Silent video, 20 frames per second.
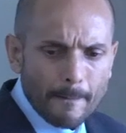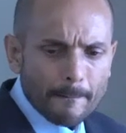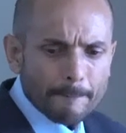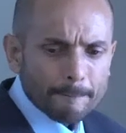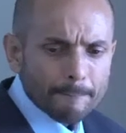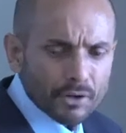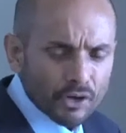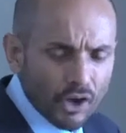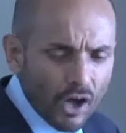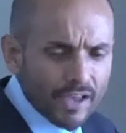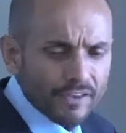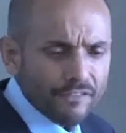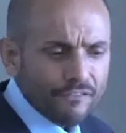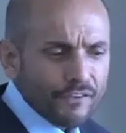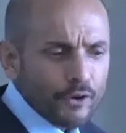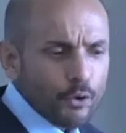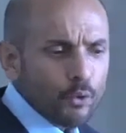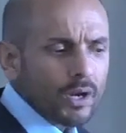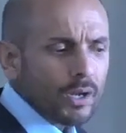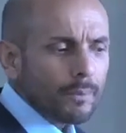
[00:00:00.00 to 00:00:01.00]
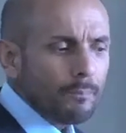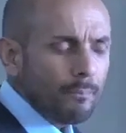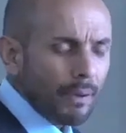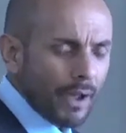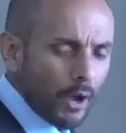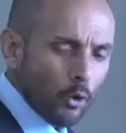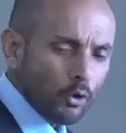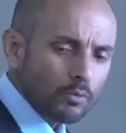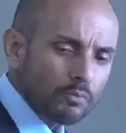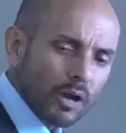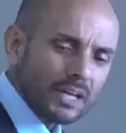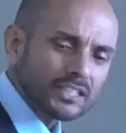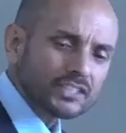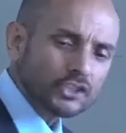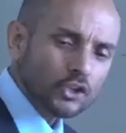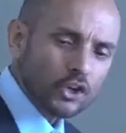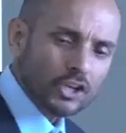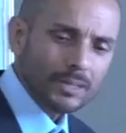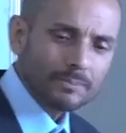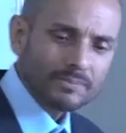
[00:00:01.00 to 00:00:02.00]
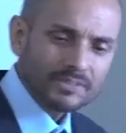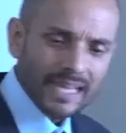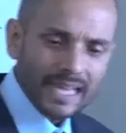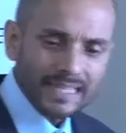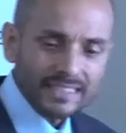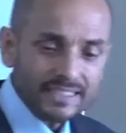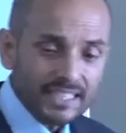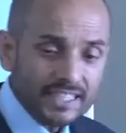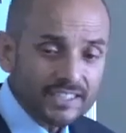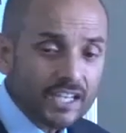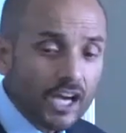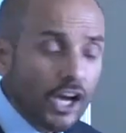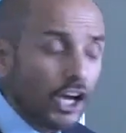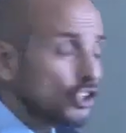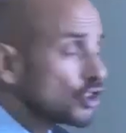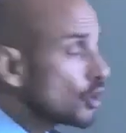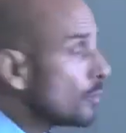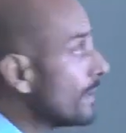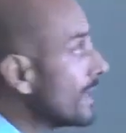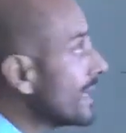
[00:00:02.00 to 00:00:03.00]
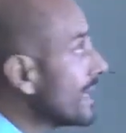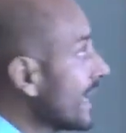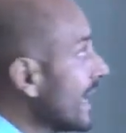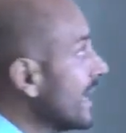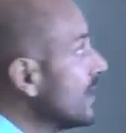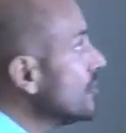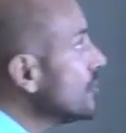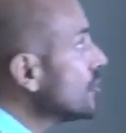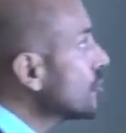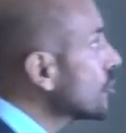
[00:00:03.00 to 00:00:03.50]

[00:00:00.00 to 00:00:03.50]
But I feel compelled by circumstances to begin